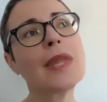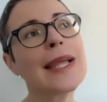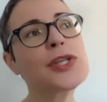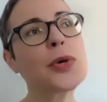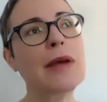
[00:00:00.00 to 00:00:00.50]

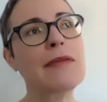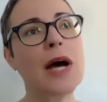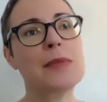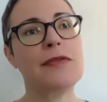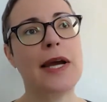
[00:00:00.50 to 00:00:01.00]
And so what I've
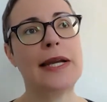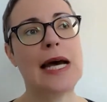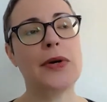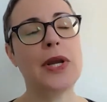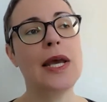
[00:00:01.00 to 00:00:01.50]
come to find
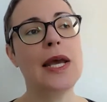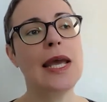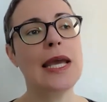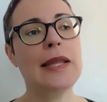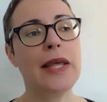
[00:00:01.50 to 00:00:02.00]
out
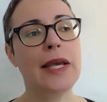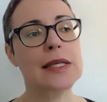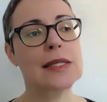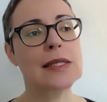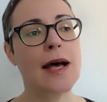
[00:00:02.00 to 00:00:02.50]
in
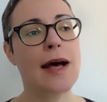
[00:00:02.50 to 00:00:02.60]
this